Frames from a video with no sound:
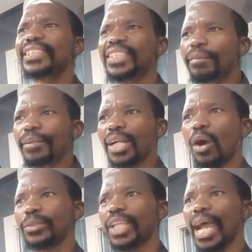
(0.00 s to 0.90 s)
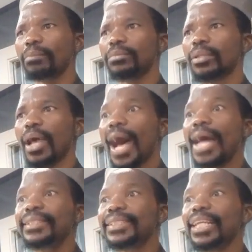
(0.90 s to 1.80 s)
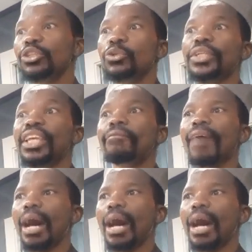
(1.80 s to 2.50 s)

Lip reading: difficult times until you give